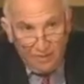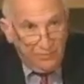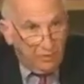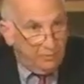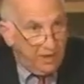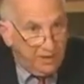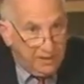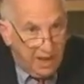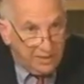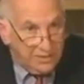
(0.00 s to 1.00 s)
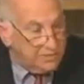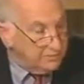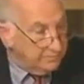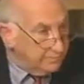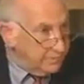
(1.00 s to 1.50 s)
And if you're paying
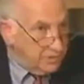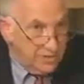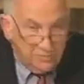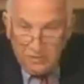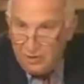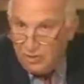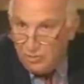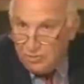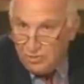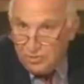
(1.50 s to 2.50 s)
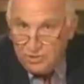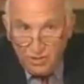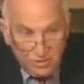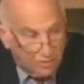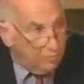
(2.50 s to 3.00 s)
taxes, you're just being used.
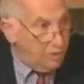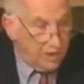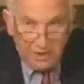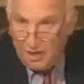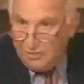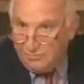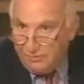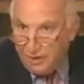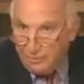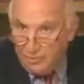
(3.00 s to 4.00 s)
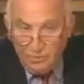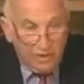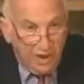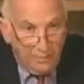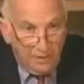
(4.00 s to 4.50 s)
You're supporting another family who
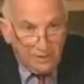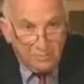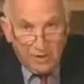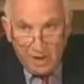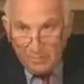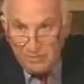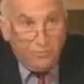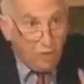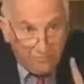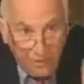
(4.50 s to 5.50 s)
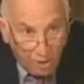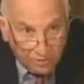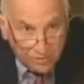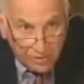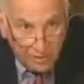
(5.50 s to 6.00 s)
the government has promised 4
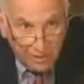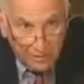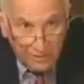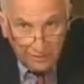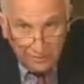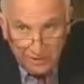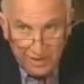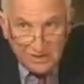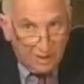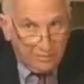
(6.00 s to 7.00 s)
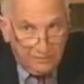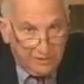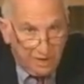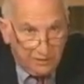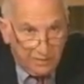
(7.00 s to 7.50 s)
votes to get something
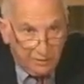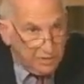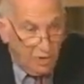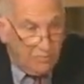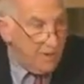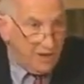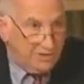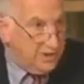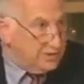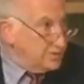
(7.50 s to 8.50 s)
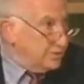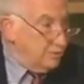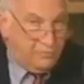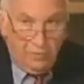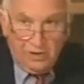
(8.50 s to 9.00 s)
for nothing. Because all politicians
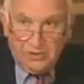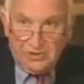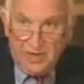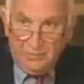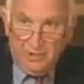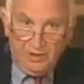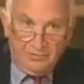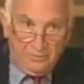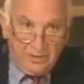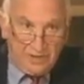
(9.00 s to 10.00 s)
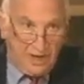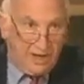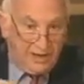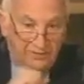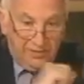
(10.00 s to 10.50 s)
do, of course, is take money from this
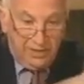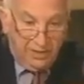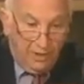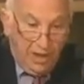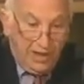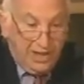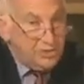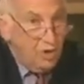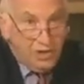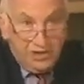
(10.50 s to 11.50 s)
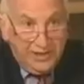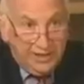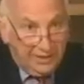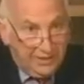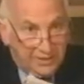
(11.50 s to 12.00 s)
guy and give it to him. And that's all
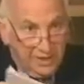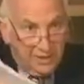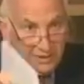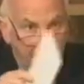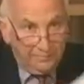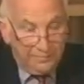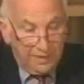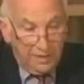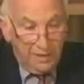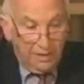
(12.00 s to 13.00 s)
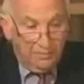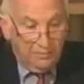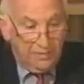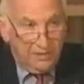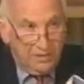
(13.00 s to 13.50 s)
illegal, incidentally.
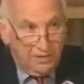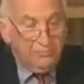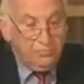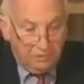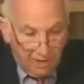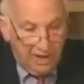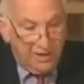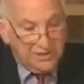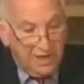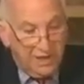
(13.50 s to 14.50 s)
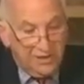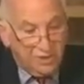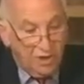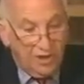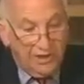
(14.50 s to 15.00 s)
Incidentally,
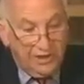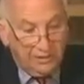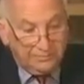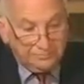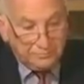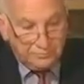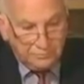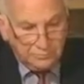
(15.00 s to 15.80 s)
it's all illegal.